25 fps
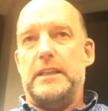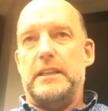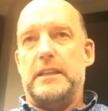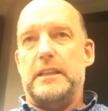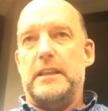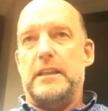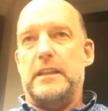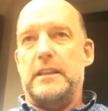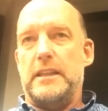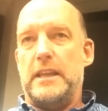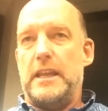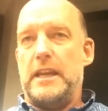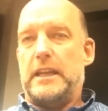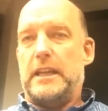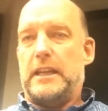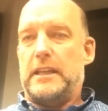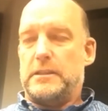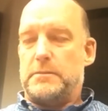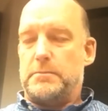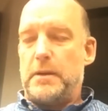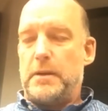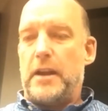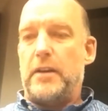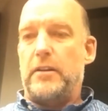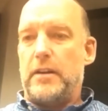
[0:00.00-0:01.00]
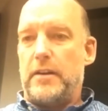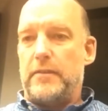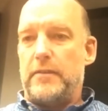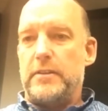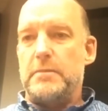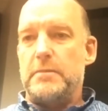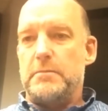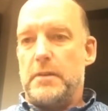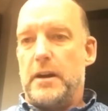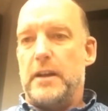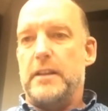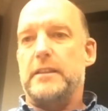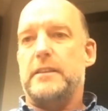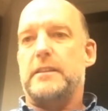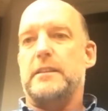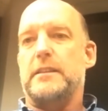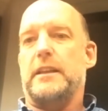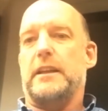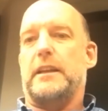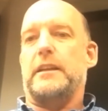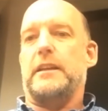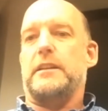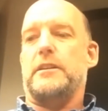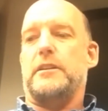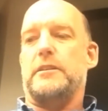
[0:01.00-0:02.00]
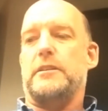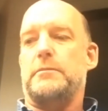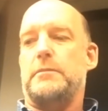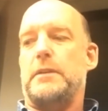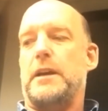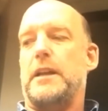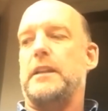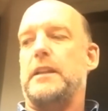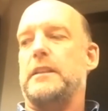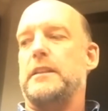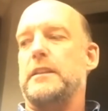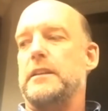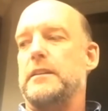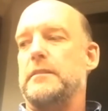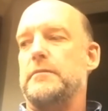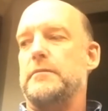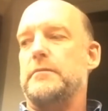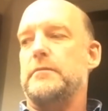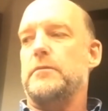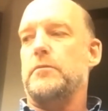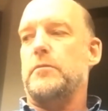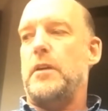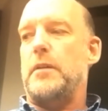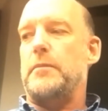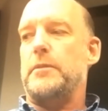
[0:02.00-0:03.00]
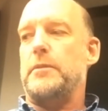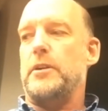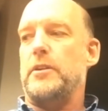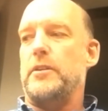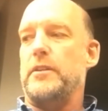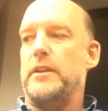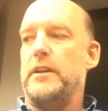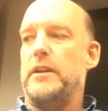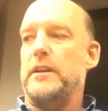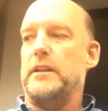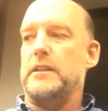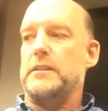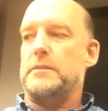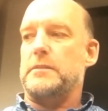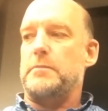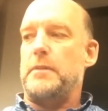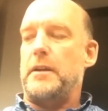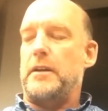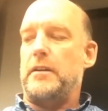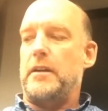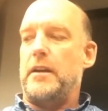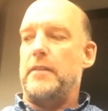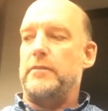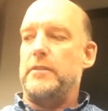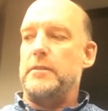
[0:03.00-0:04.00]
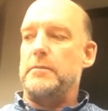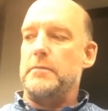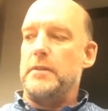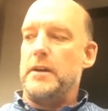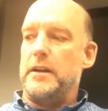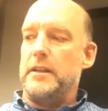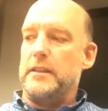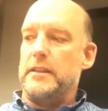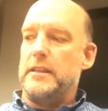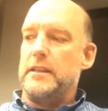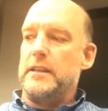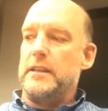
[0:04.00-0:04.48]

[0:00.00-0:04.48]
And then it gets better every month, like I talked about in the webinar there, it gets better every month.